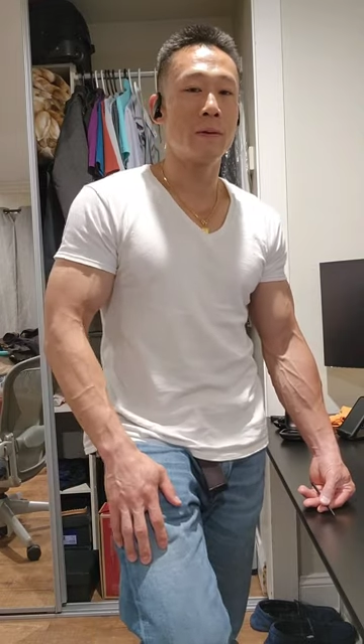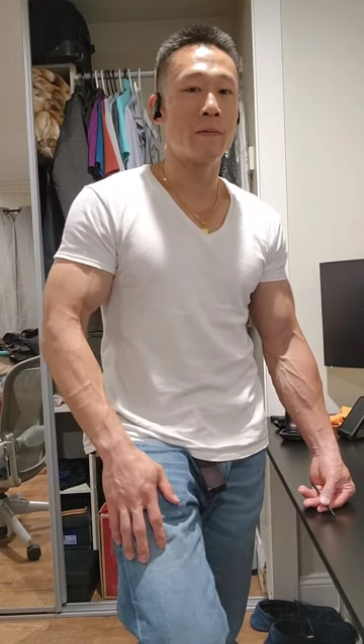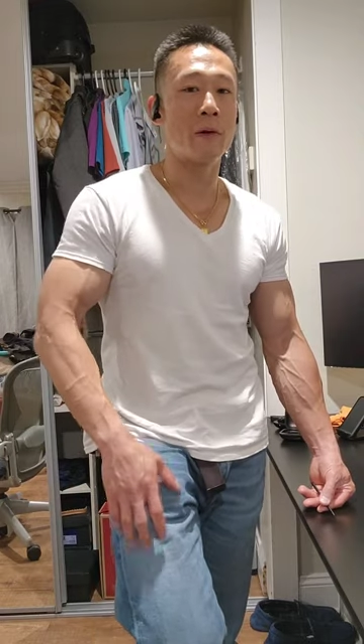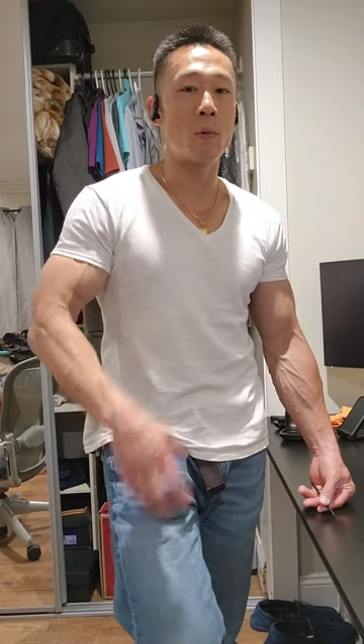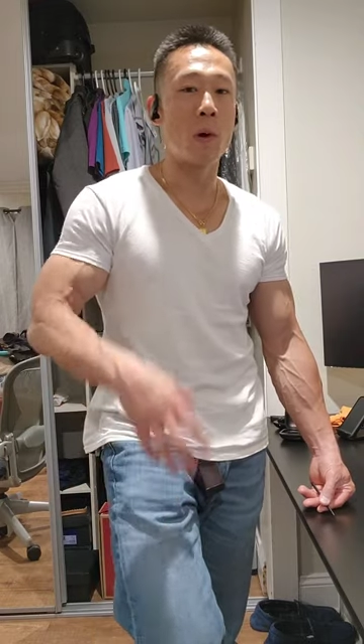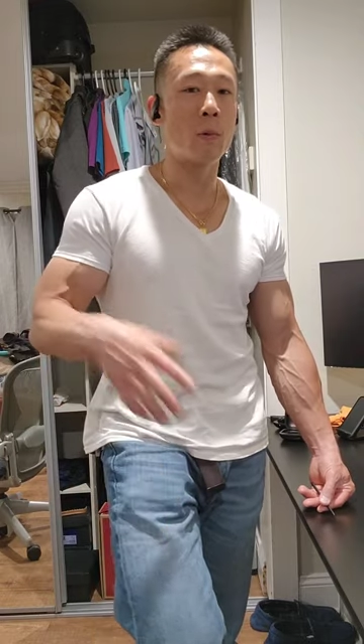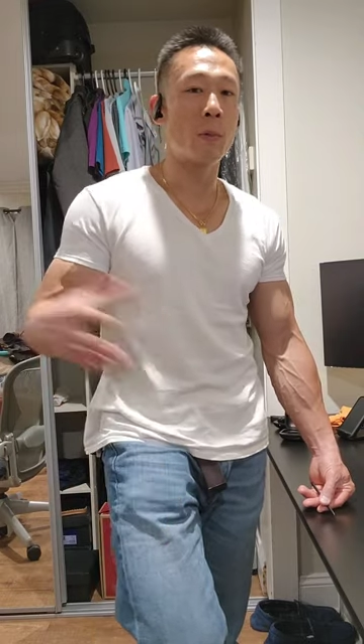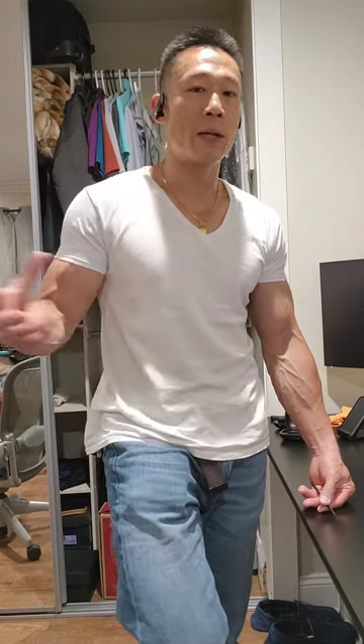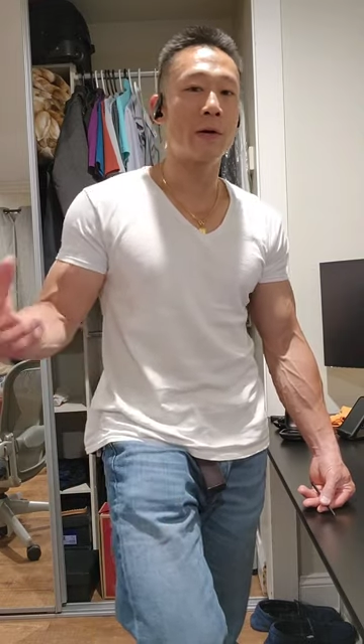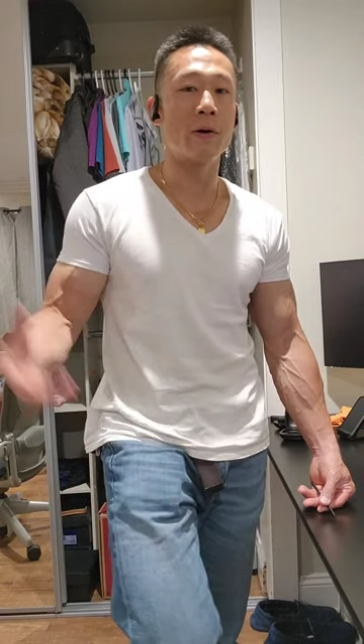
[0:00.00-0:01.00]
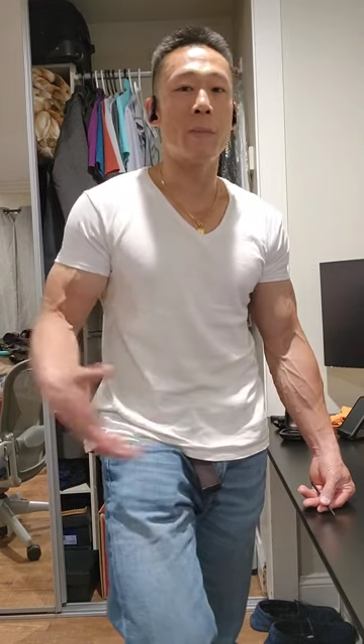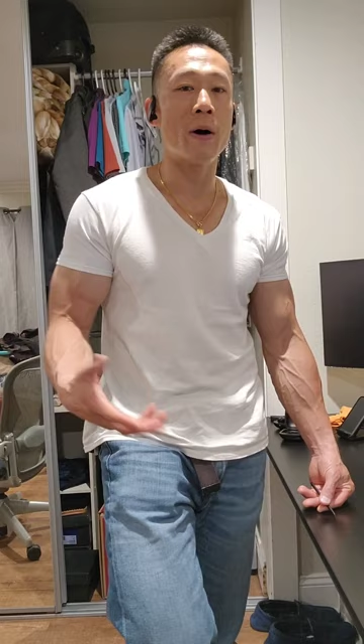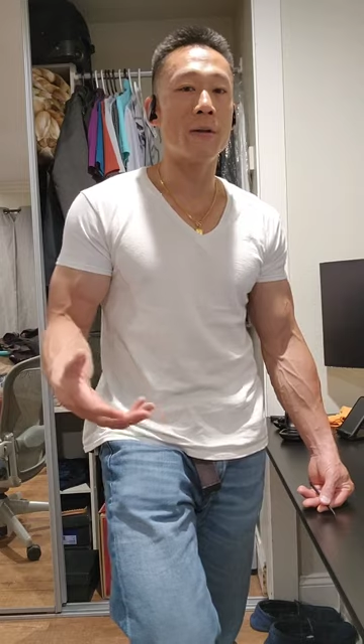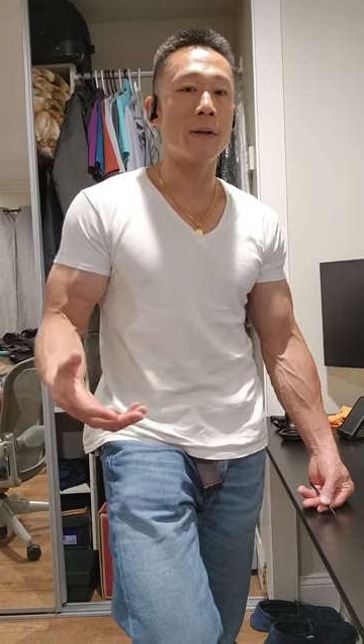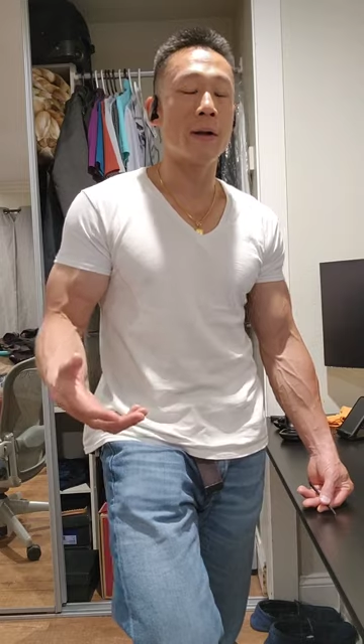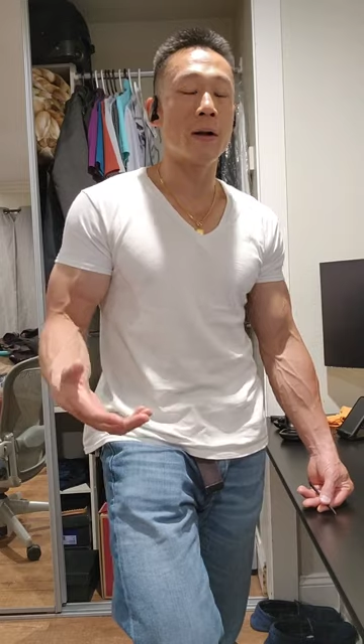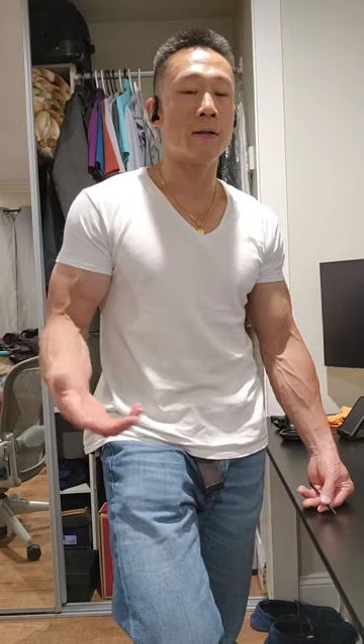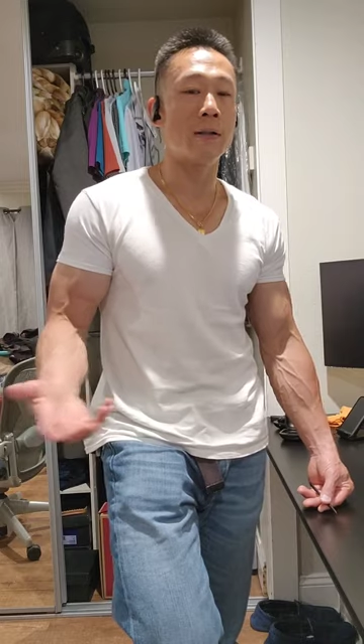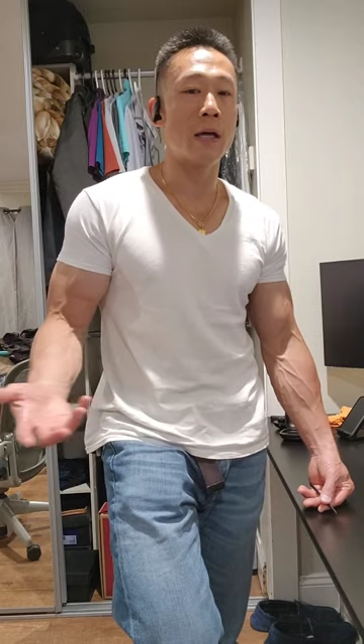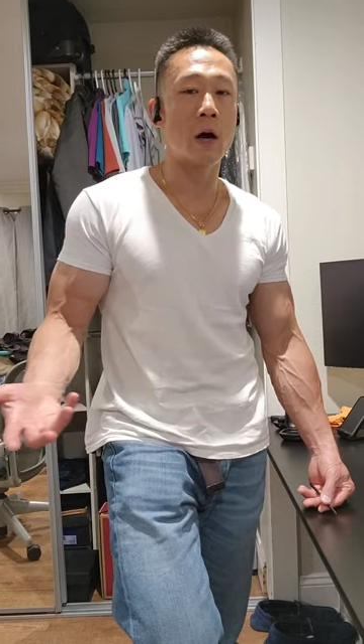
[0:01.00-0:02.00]
for 1 week or a month and
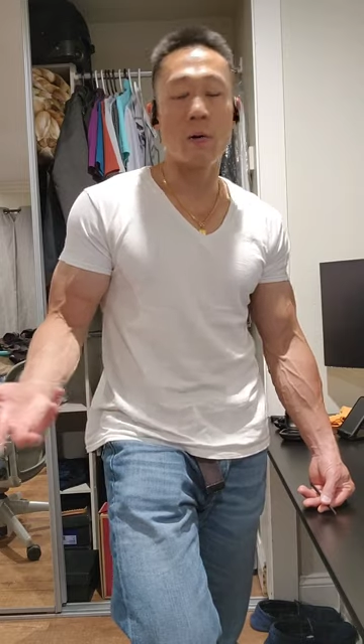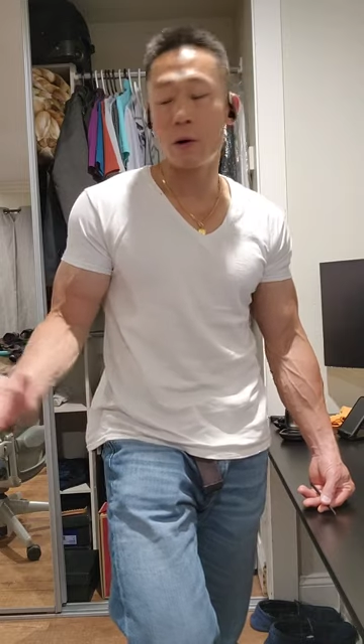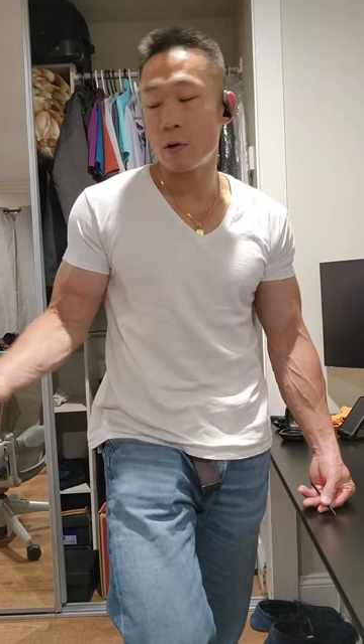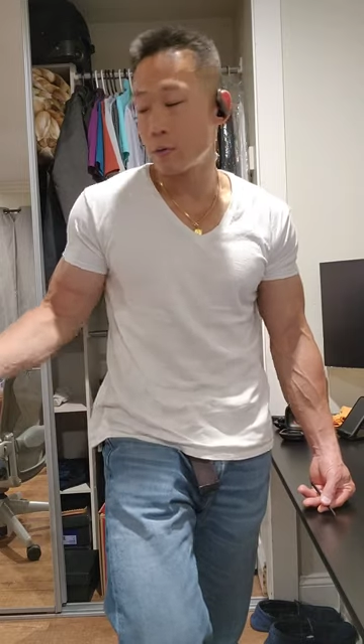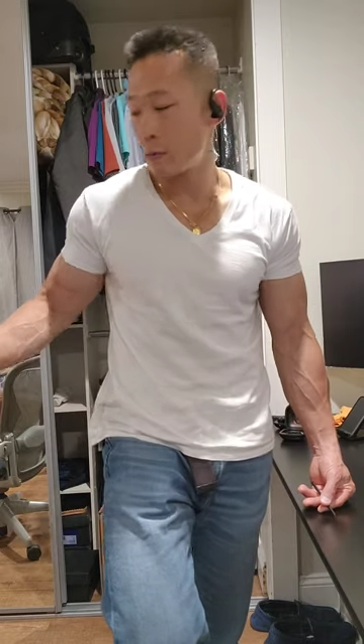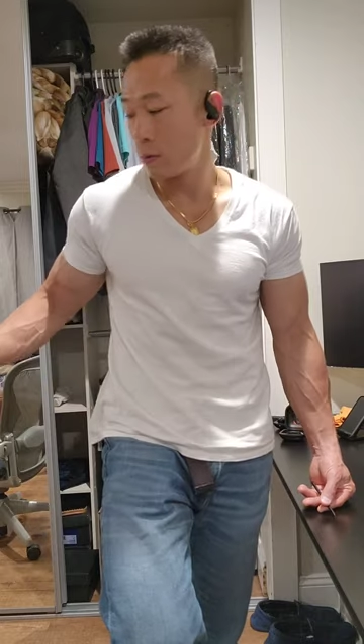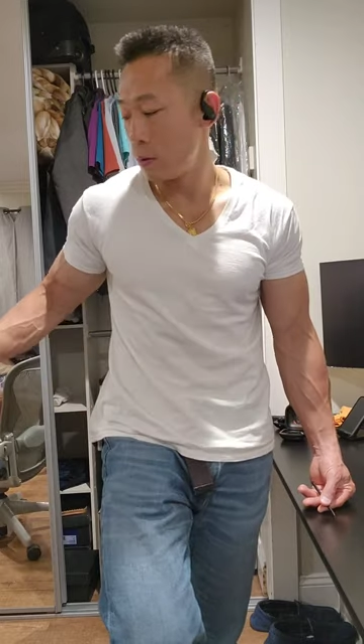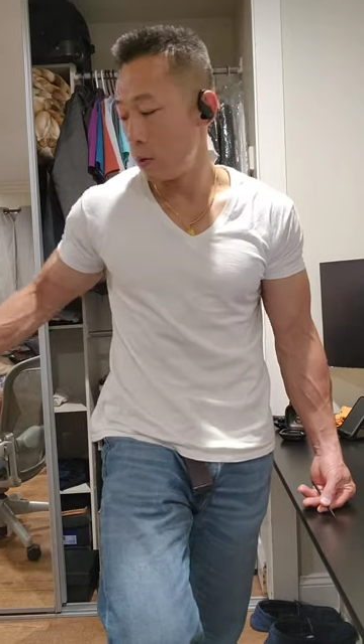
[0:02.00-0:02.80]
then see how it goes.